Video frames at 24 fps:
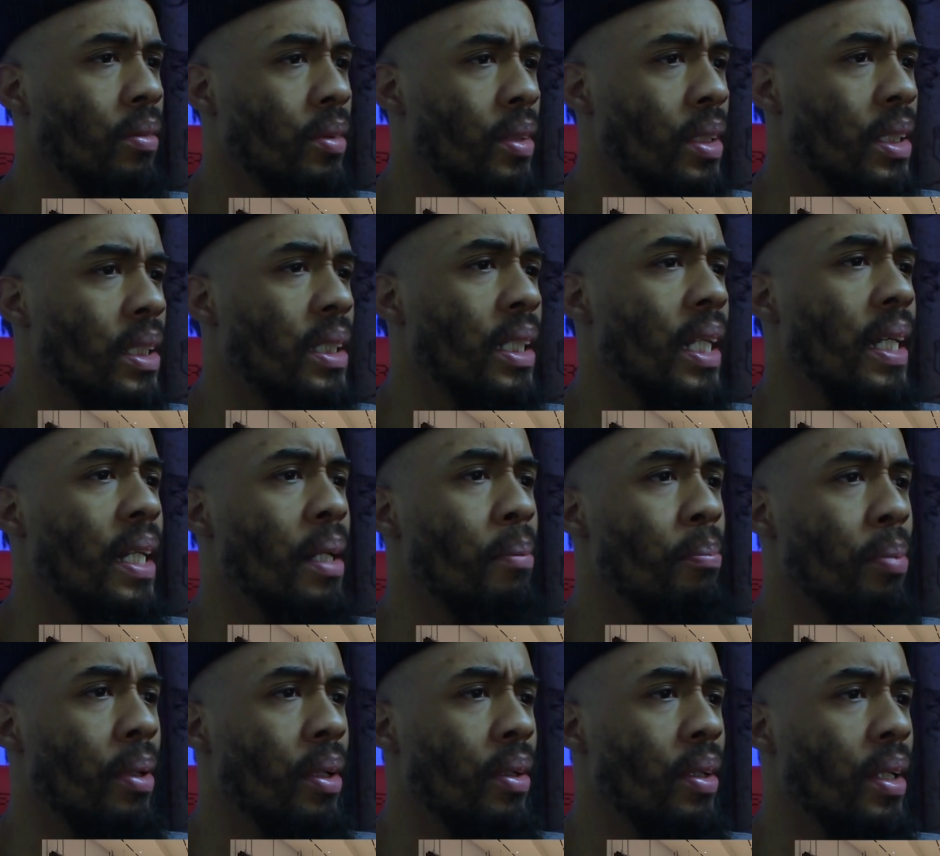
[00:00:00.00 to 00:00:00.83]
Just
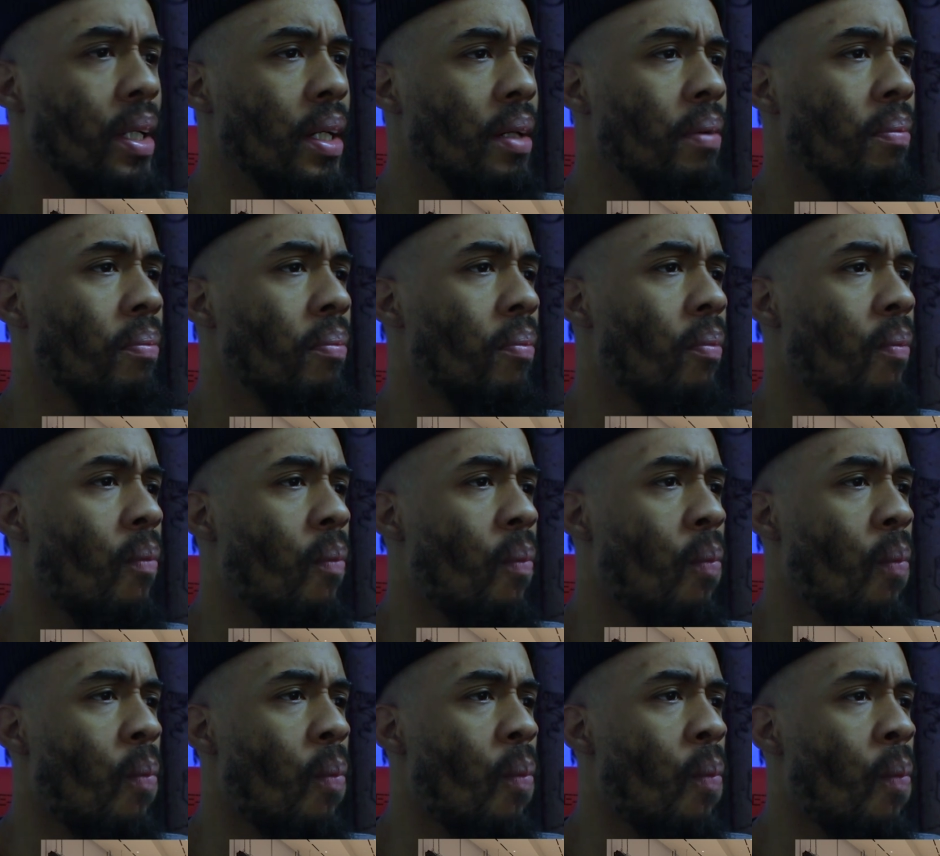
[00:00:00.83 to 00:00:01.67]
letting it build up.
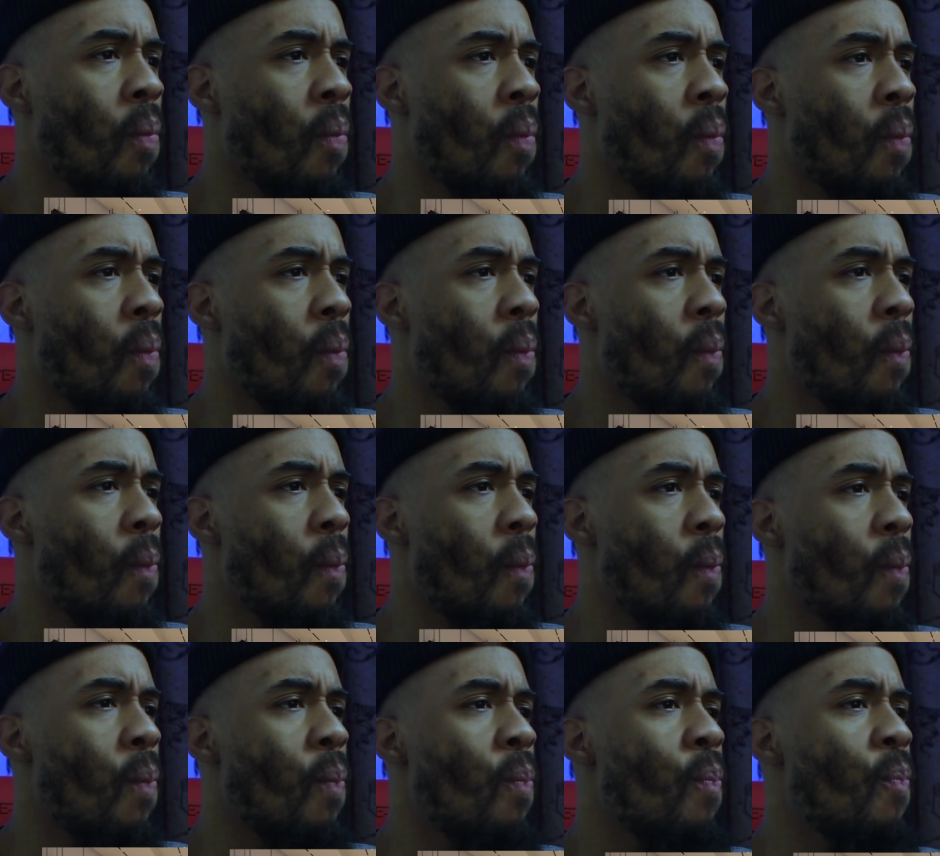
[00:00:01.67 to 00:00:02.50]

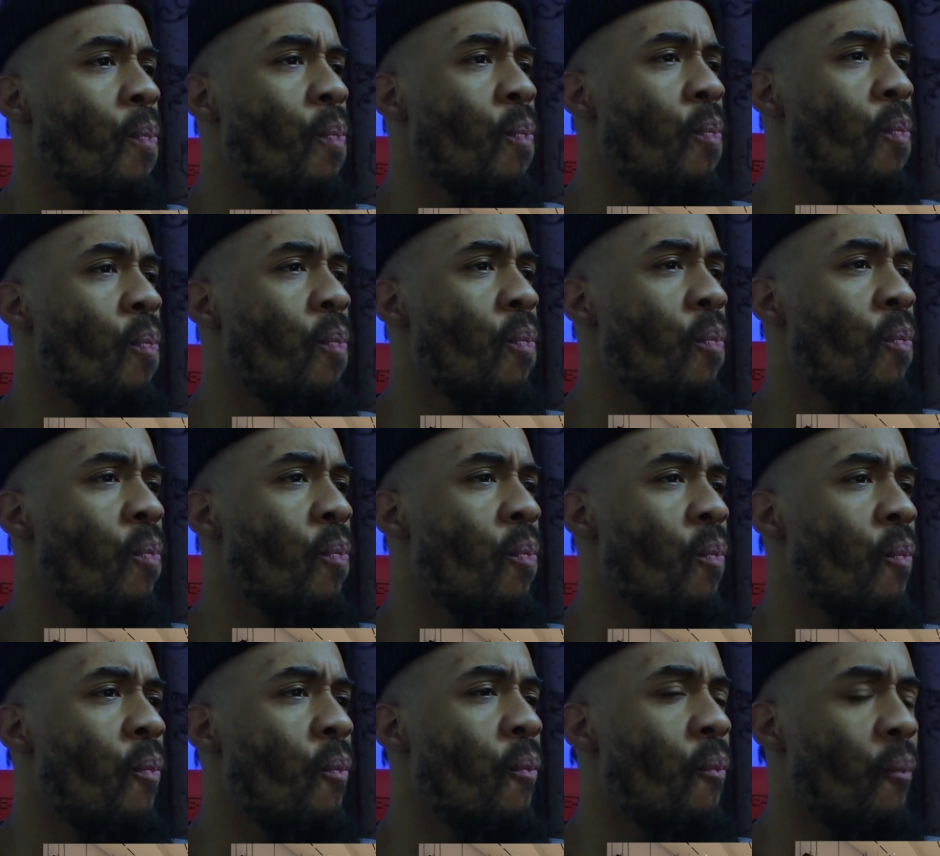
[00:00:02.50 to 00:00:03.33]

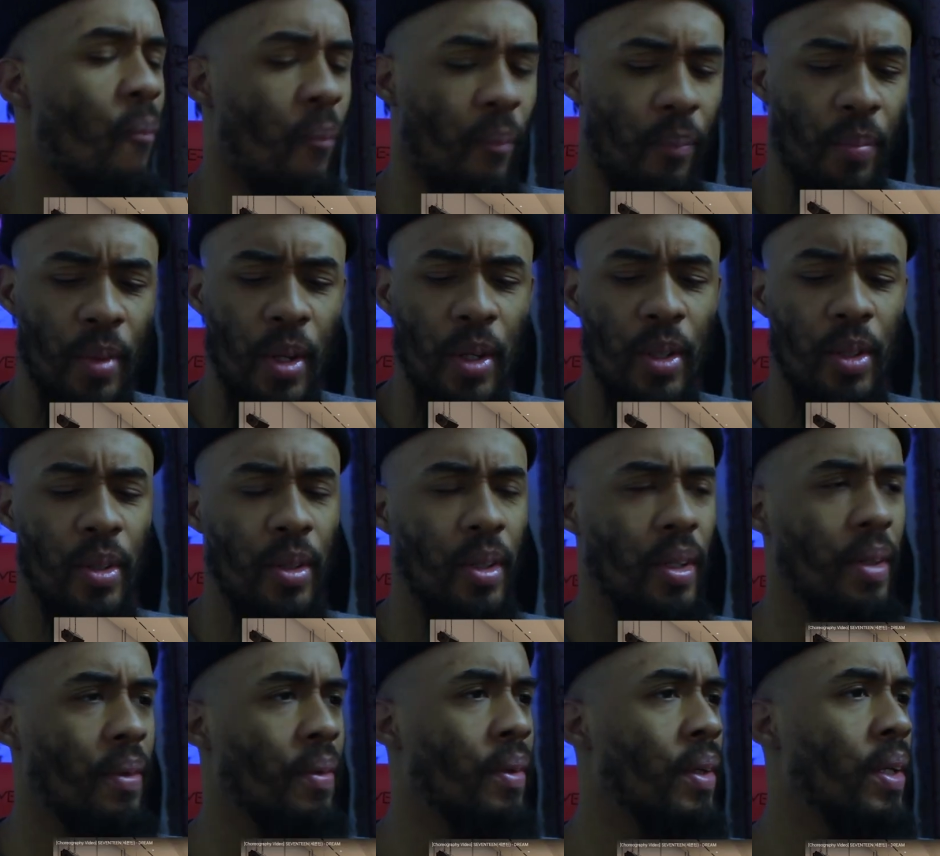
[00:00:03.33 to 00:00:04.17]
Hold
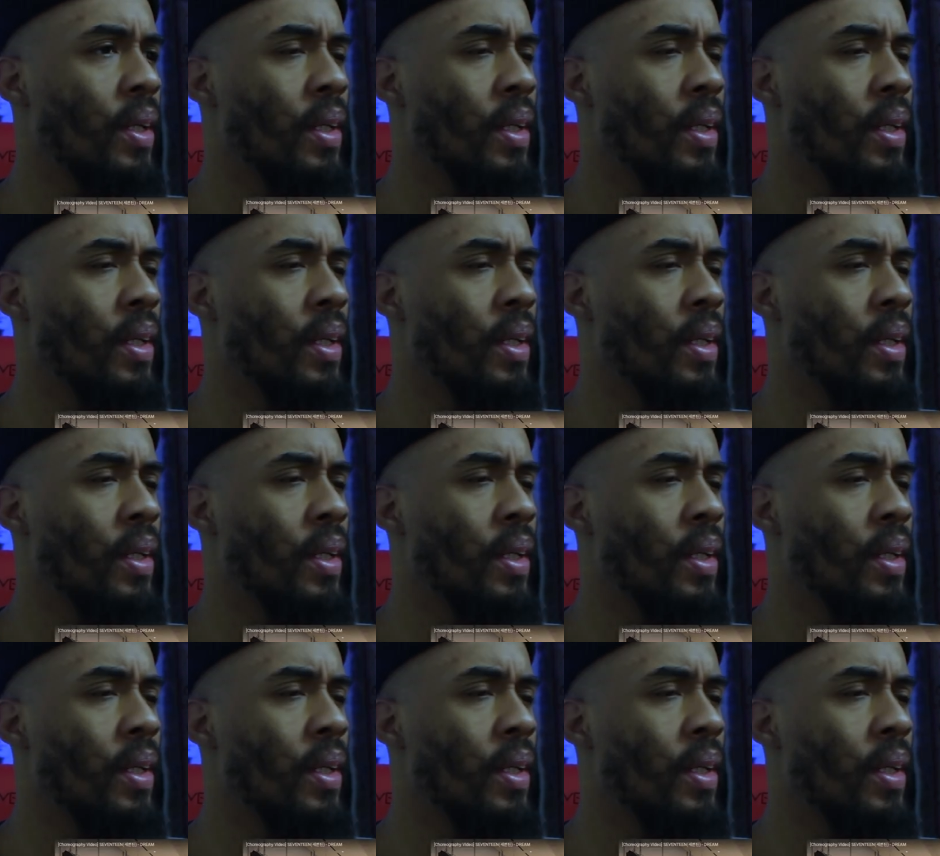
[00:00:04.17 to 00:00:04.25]
on.